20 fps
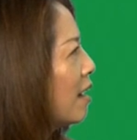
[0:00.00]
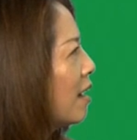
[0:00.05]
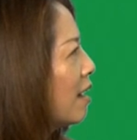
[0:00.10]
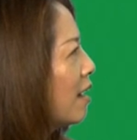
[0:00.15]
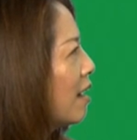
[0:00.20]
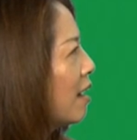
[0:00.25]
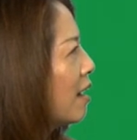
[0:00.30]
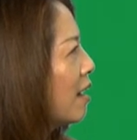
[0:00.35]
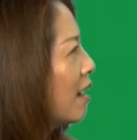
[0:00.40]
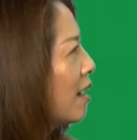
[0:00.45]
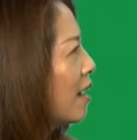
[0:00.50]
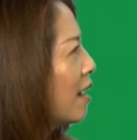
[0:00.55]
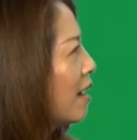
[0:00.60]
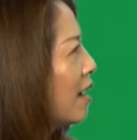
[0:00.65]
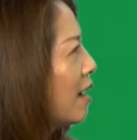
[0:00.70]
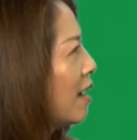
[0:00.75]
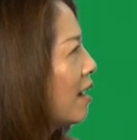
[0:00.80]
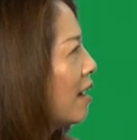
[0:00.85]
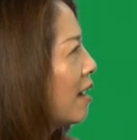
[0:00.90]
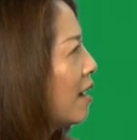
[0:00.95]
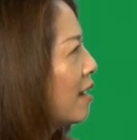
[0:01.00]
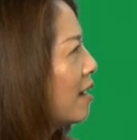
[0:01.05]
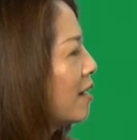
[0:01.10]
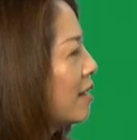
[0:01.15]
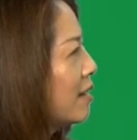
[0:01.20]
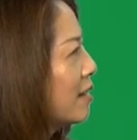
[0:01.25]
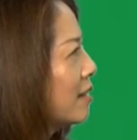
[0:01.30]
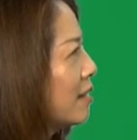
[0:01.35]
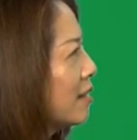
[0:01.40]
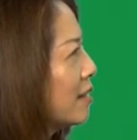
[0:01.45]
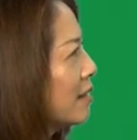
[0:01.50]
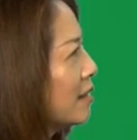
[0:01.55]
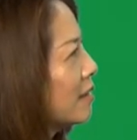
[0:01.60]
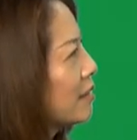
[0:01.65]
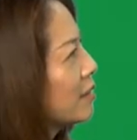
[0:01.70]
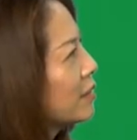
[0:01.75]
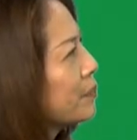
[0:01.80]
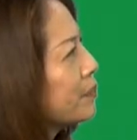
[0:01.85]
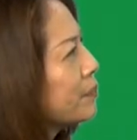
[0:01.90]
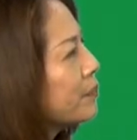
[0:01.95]

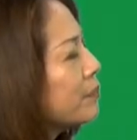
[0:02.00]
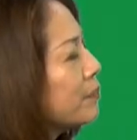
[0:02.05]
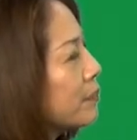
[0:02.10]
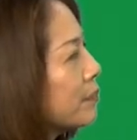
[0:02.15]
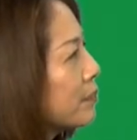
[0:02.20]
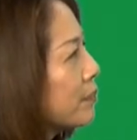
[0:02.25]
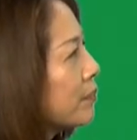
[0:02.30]
[no speech]